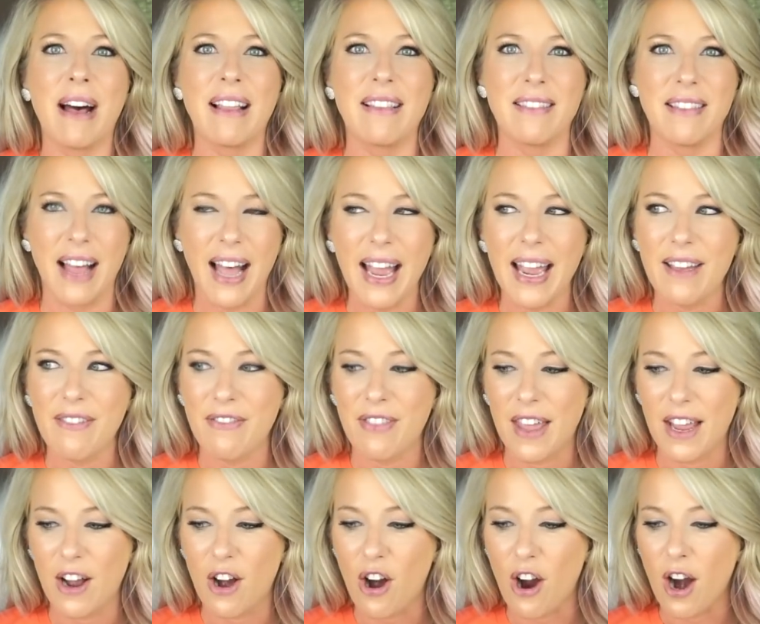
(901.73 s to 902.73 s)
my life.
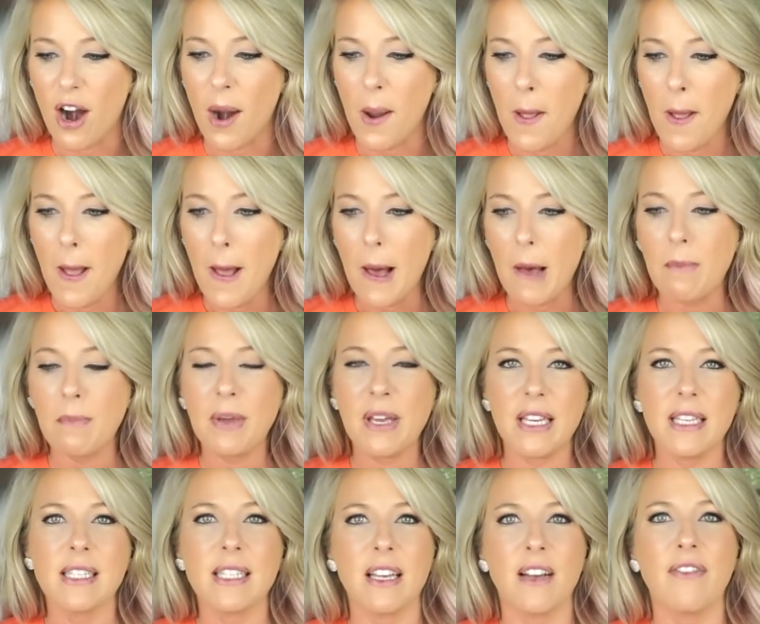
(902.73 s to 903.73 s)
They are a
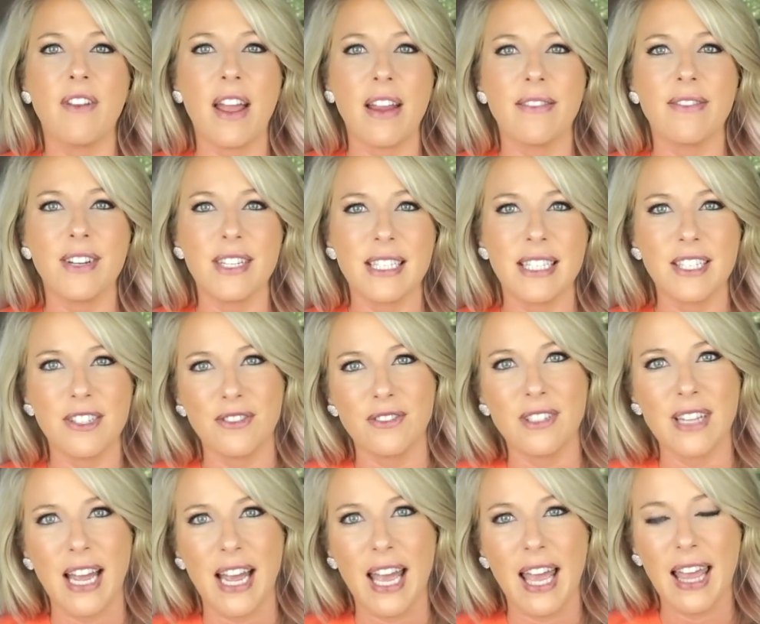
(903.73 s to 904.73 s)
piece of every single
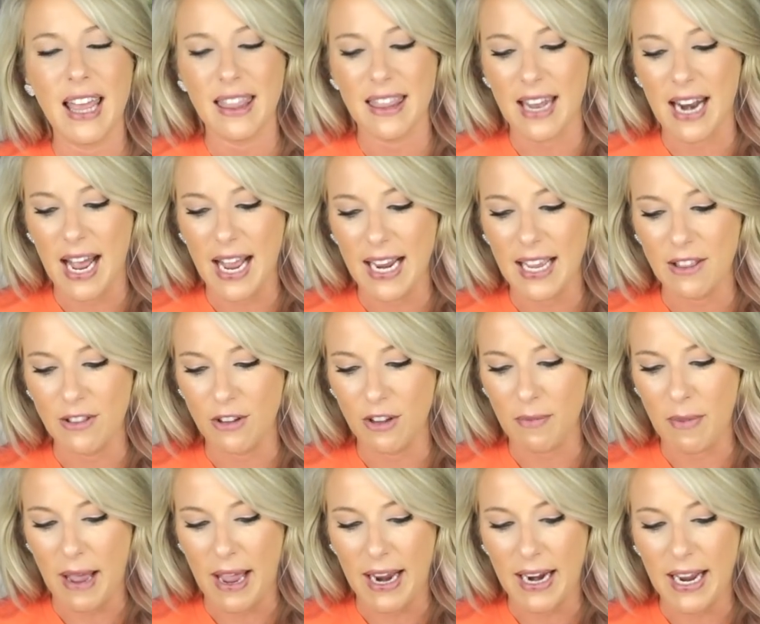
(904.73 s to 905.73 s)
day that I can look
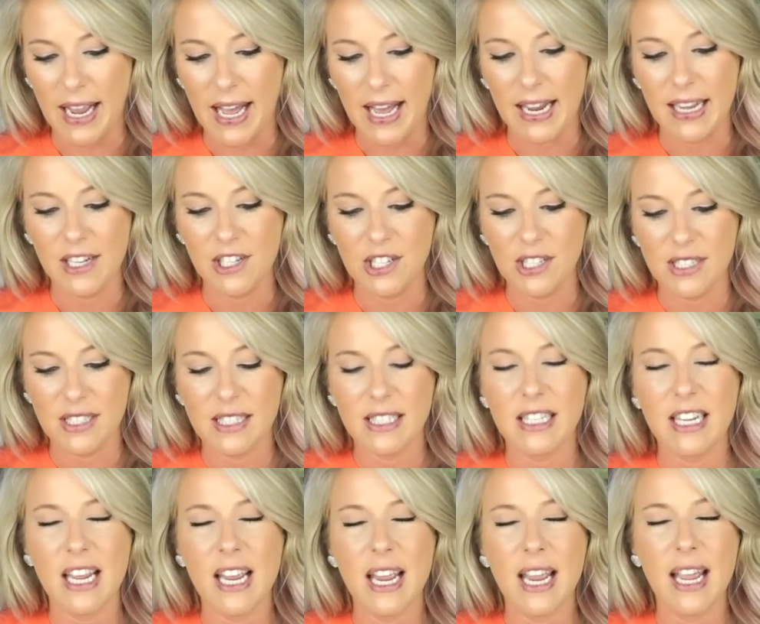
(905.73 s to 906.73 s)
back at and just
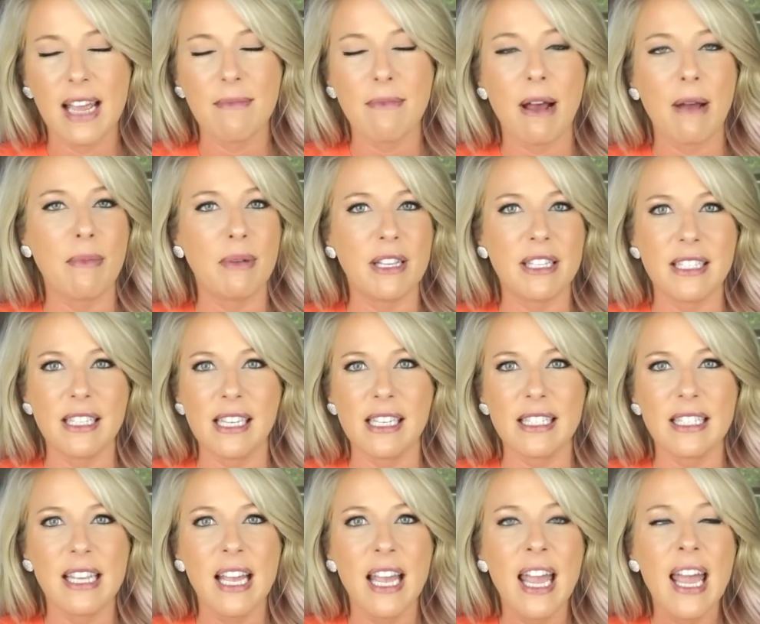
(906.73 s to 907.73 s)
see in my
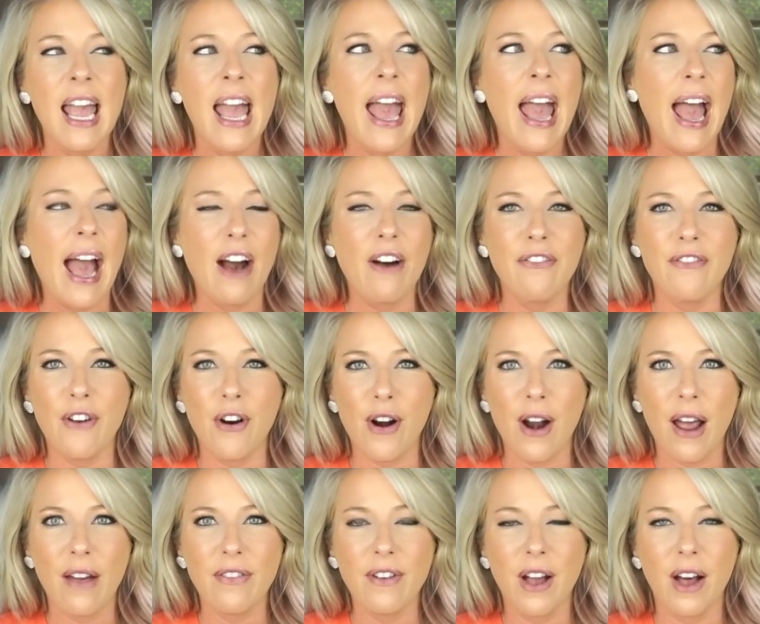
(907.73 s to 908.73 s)
business how far
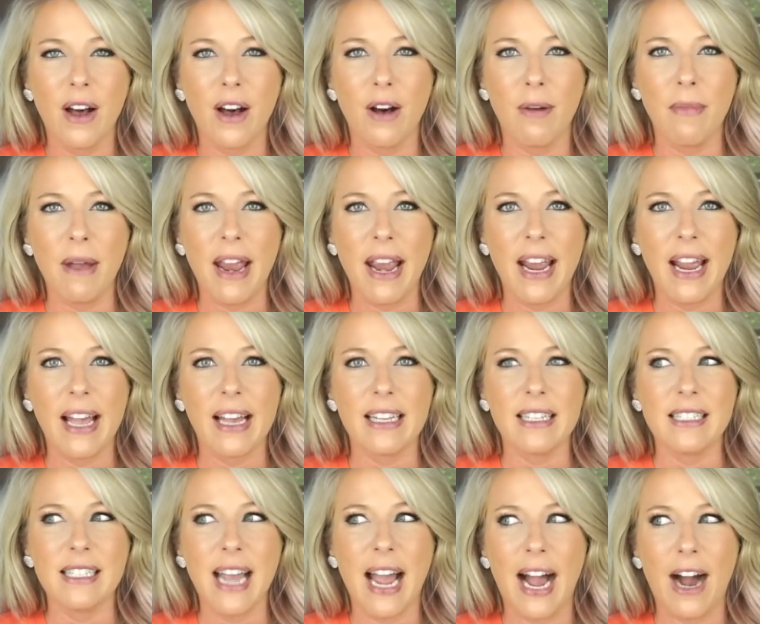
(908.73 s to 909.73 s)
I've come
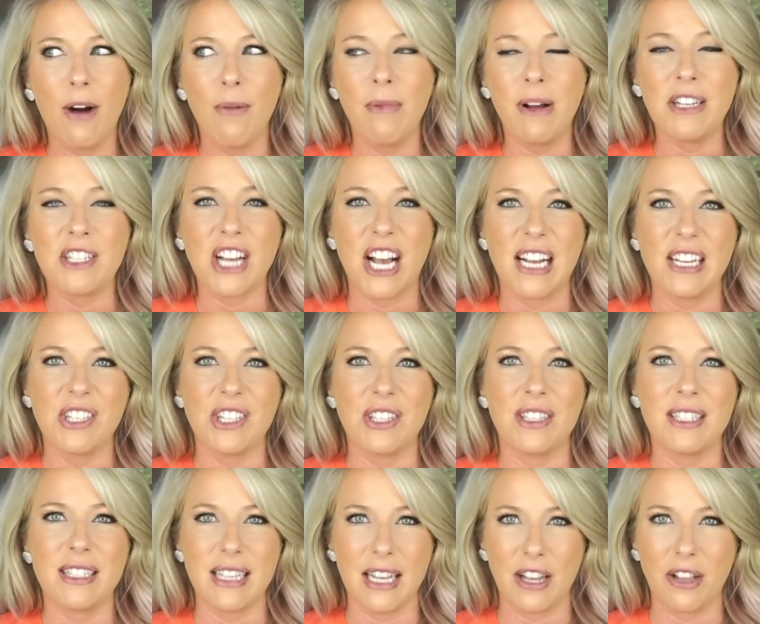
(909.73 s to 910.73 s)
and how much I should
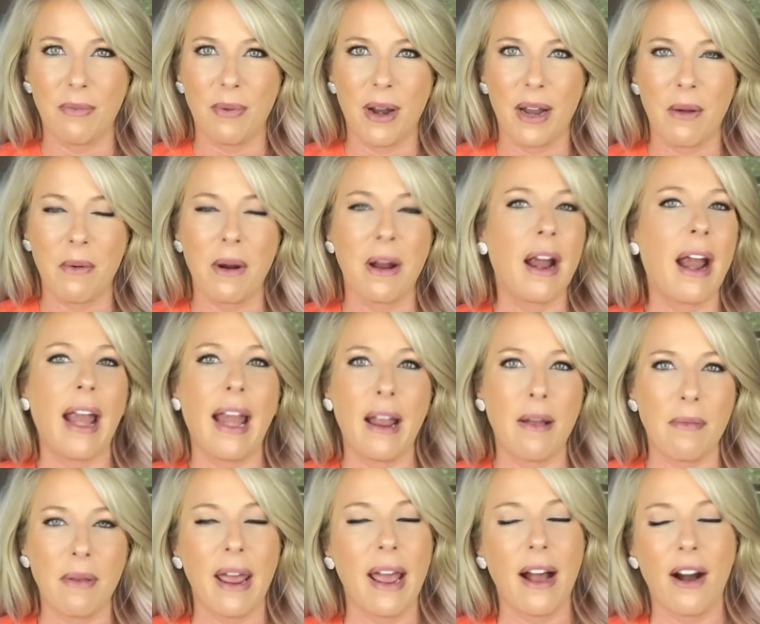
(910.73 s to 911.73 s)
celebrate where I
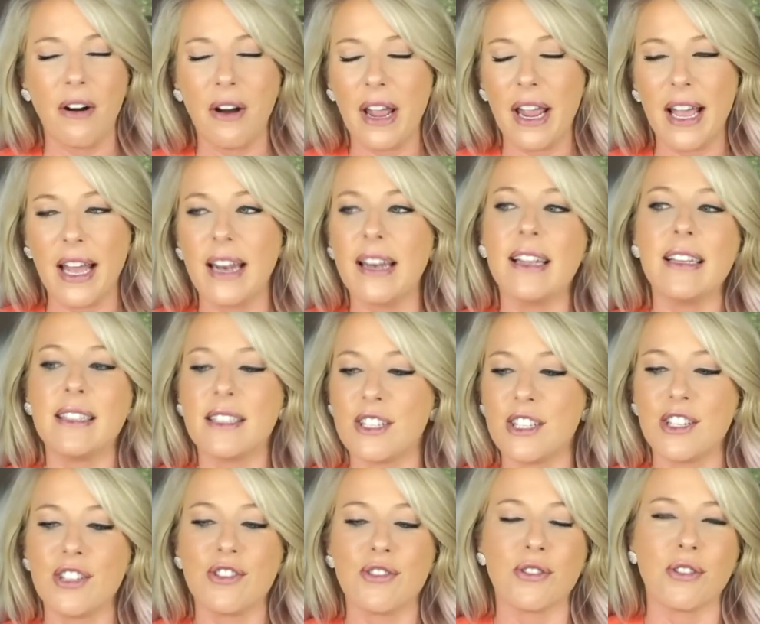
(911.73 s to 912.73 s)
am now. And it's
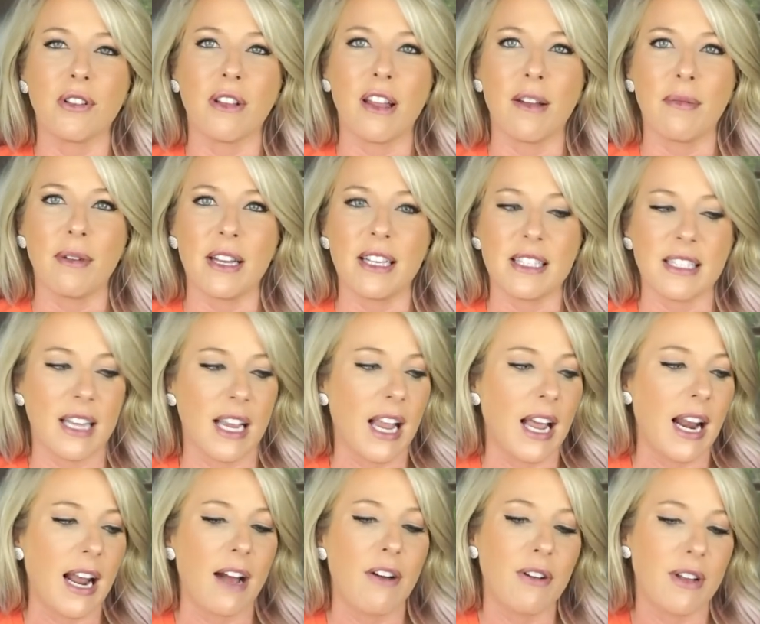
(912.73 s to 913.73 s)
just truly a blessing,
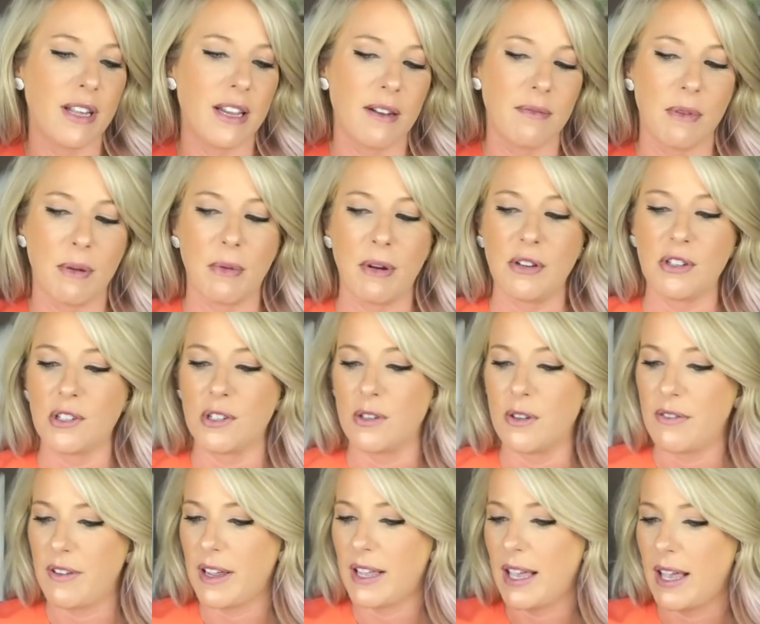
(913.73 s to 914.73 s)
and I'll get emotional
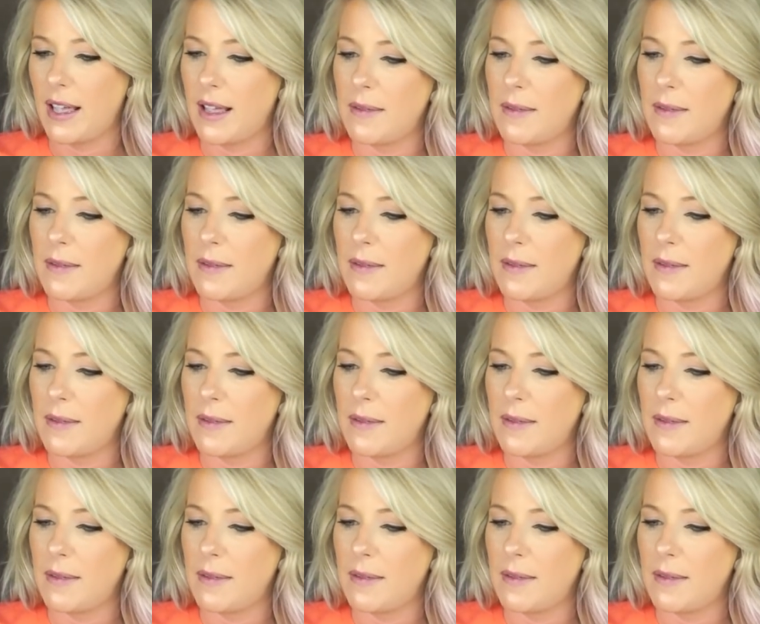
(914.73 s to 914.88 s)
if I